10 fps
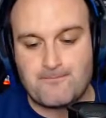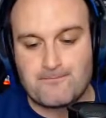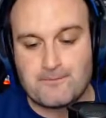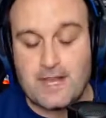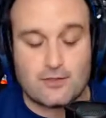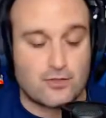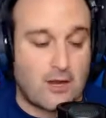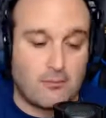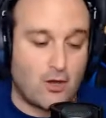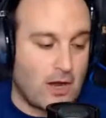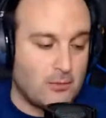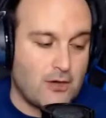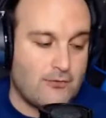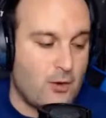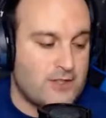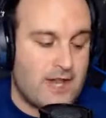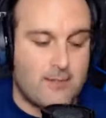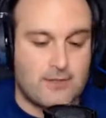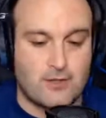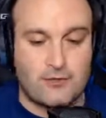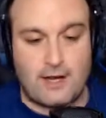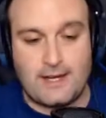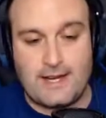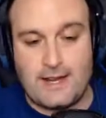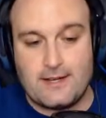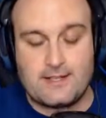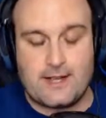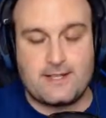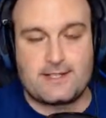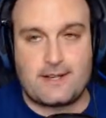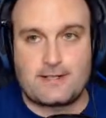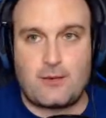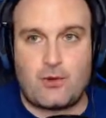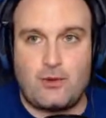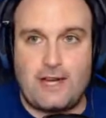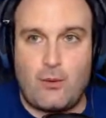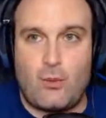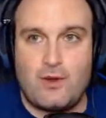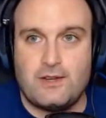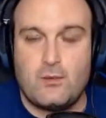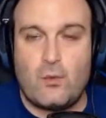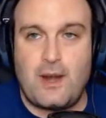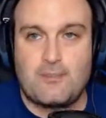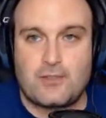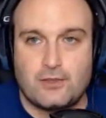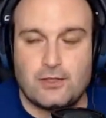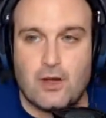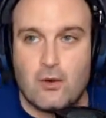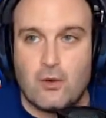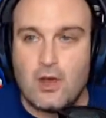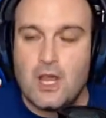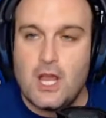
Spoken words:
yeah, so I'm looking forward to episode 9. Again, it sucks that we're only got one episode to go.